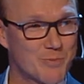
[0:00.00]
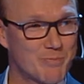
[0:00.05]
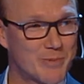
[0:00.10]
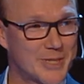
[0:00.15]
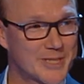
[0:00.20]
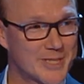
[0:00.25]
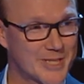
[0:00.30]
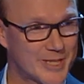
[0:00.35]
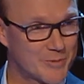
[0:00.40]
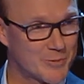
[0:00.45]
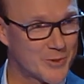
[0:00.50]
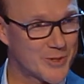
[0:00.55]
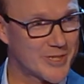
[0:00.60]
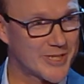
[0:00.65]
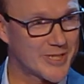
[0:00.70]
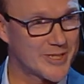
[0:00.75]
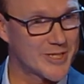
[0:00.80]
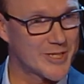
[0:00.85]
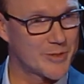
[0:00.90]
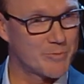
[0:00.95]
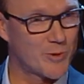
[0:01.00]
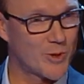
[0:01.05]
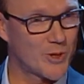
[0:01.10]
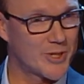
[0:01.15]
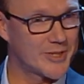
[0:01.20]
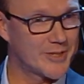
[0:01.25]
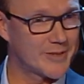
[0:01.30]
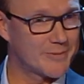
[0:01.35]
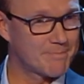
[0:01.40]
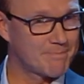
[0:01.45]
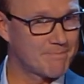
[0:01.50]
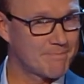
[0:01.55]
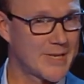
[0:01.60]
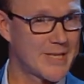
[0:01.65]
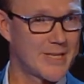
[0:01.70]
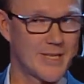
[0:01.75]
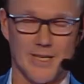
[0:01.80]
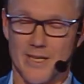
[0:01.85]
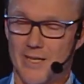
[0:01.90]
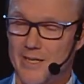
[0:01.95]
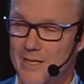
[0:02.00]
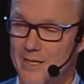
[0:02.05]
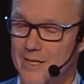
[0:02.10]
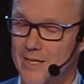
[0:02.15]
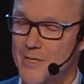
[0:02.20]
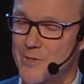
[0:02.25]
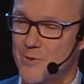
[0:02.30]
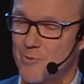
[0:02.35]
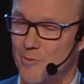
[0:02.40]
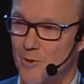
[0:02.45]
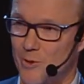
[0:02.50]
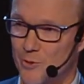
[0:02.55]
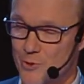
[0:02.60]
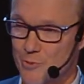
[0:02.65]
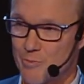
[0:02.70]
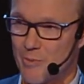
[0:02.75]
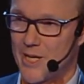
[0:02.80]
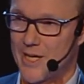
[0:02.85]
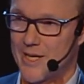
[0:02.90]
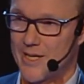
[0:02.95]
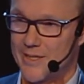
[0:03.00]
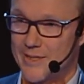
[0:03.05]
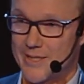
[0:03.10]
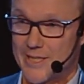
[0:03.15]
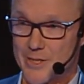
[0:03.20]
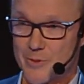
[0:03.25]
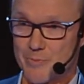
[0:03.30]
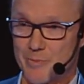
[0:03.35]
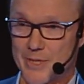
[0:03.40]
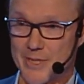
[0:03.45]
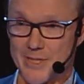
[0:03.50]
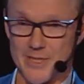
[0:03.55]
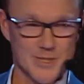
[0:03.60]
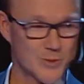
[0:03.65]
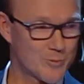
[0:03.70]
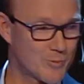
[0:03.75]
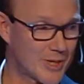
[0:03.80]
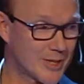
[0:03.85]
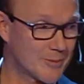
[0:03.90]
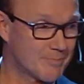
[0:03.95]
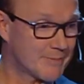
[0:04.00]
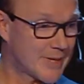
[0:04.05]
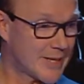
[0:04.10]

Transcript: but I would say symbolic AI has a role to play in that space as well.